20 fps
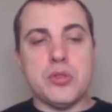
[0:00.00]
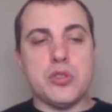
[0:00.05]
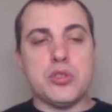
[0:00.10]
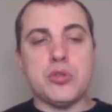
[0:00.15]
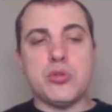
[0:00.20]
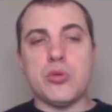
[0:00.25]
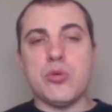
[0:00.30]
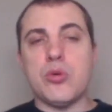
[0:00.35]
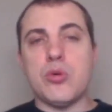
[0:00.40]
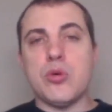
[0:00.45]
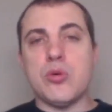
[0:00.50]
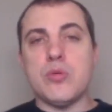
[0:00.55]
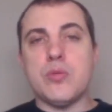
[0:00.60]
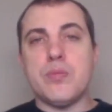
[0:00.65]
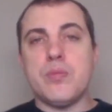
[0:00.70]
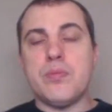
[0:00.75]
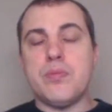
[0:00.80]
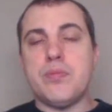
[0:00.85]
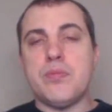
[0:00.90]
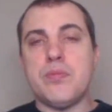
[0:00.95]

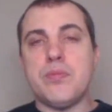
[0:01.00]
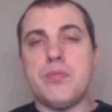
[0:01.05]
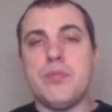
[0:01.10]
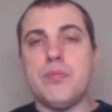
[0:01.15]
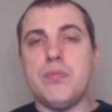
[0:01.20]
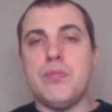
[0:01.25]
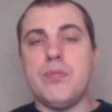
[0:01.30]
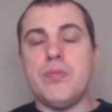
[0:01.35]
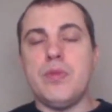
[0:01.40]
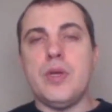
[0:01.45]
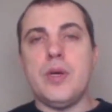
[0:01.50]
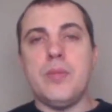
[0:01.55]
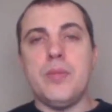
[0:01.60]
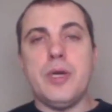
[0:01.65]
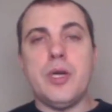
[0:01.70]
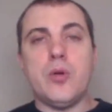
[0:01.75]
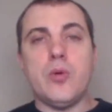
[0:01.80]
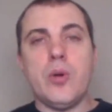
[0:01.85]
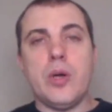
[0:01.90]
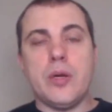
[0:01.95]
store their
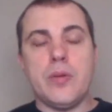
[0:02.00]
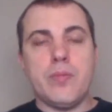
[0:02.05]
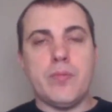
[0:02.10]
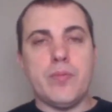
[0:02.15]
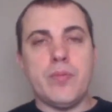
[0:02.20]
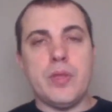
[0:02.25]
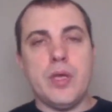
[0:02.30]
Bitcoin.